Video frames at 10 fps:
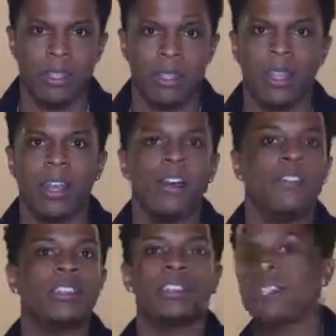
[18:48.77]
love
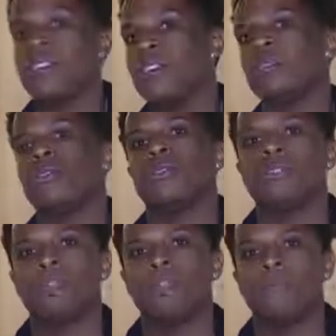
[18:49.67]
yourself
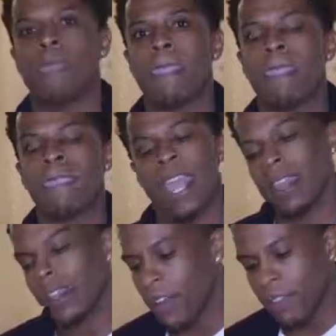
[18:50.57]

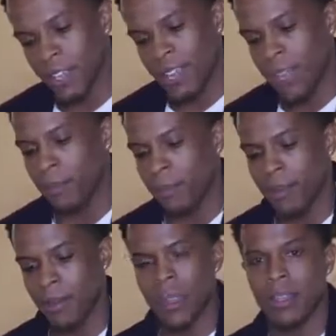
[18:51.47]
and love your neighbor.
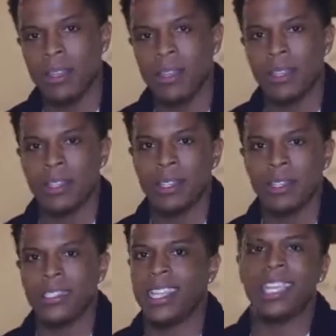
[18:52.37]

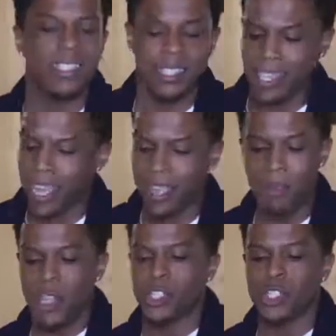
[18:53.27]
Jesus came
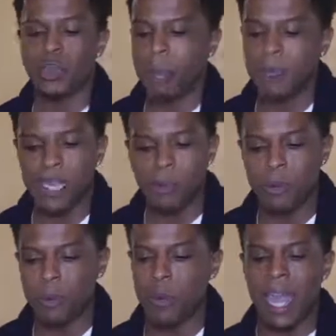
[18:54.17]
to a people
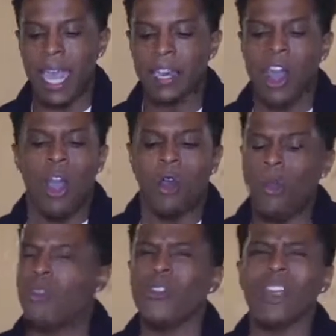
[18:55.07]
who had
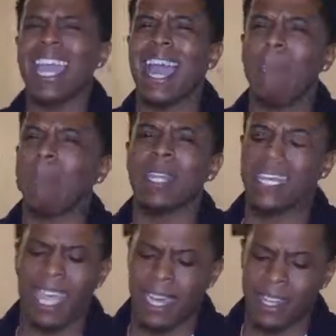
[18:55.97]

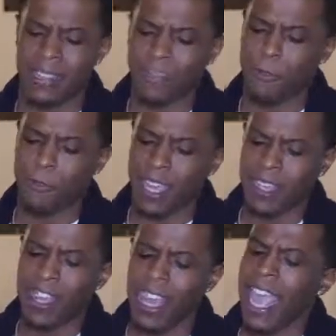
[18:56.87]
overcomplicated the
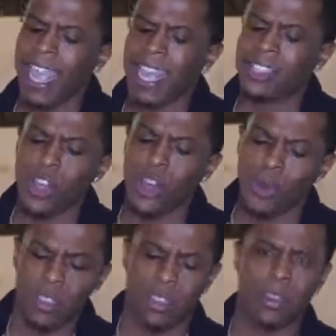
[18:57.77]
faith and
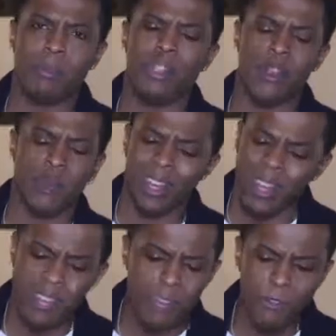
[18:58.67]
told them your
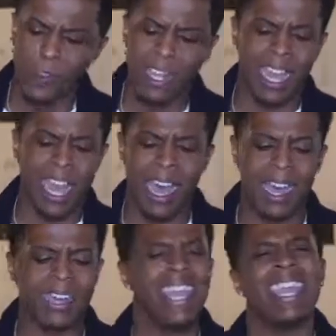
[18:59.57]
love for
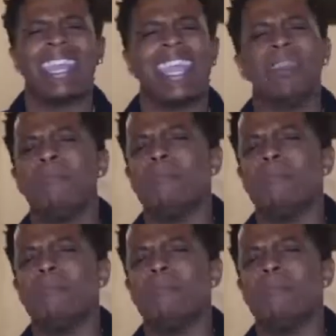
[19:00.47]
God can be